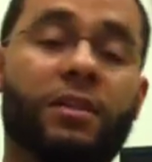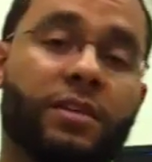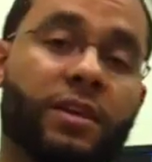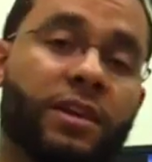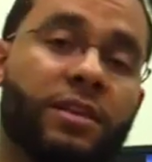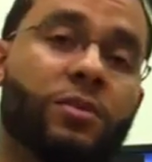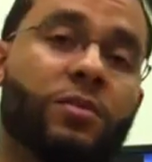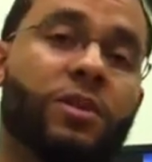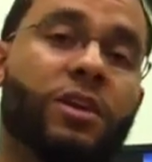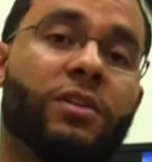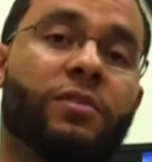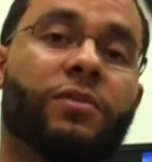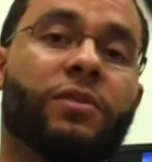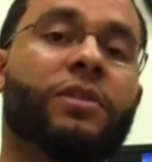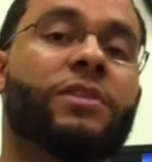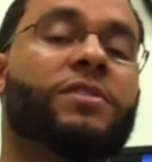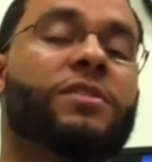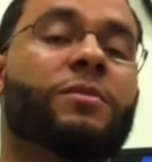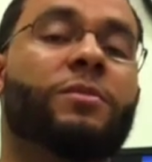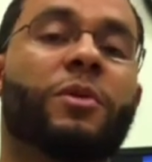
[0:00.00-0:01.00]
Thank you again for
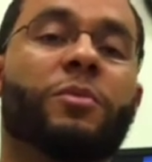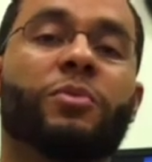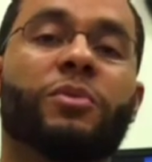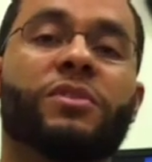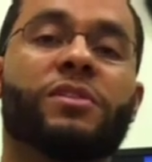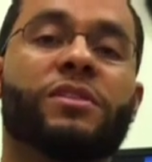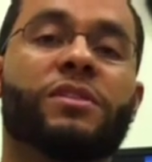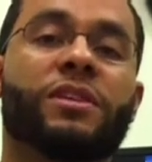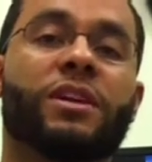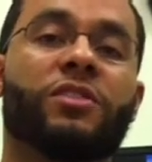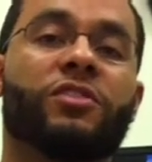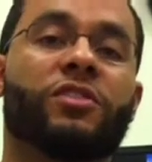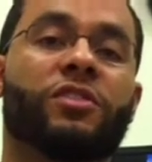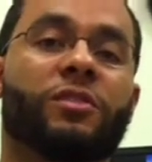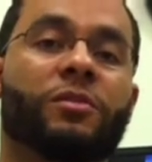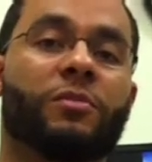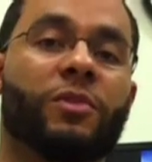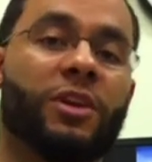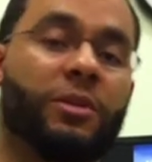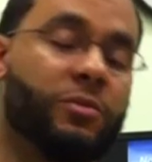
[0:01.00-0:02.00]
listening to my
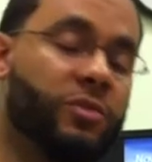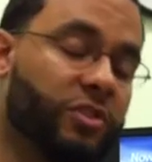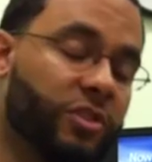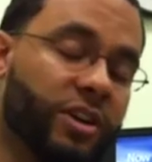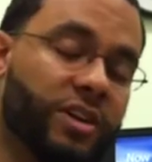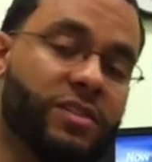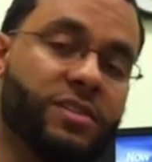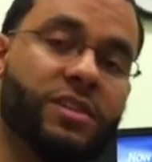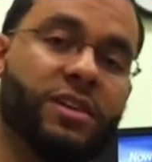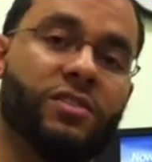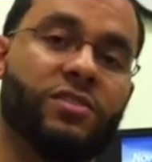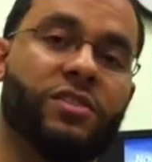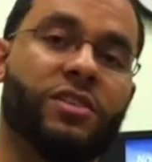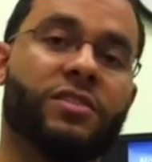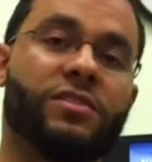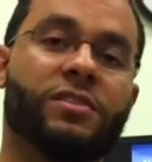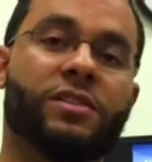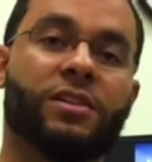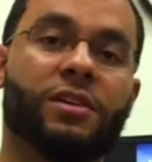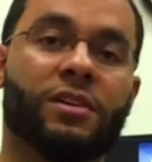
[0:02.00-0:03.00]
presentation. My name is Craig
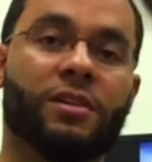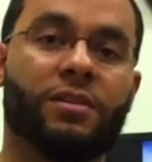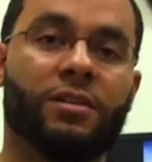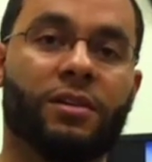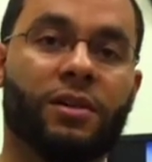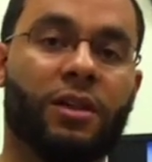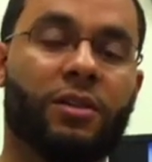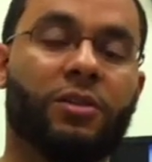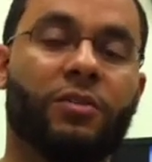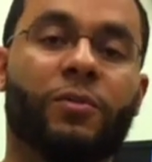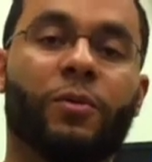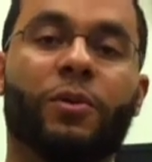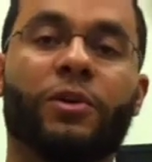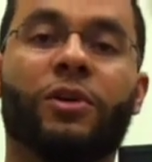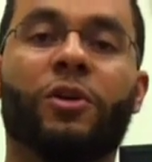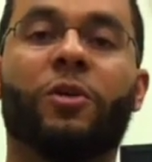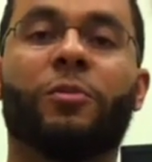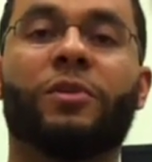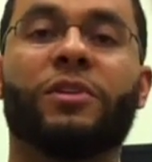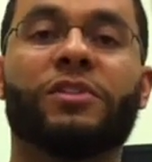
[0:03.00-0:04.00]
Sanchez. I look forward
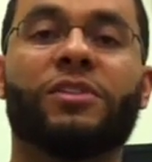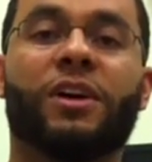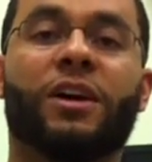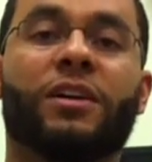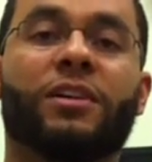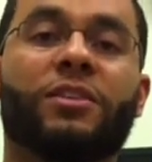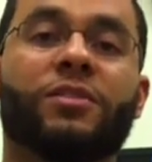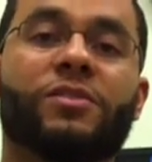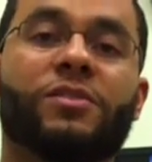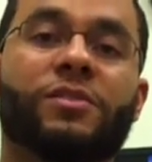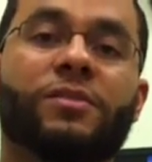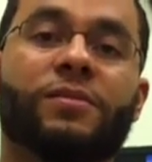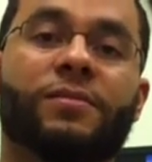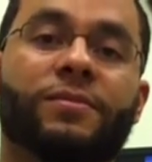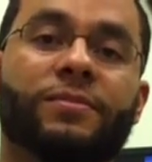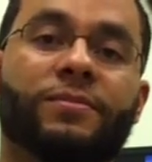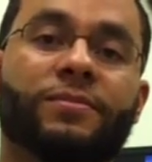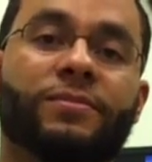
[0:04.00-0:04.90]
to hopefully talking to you soon.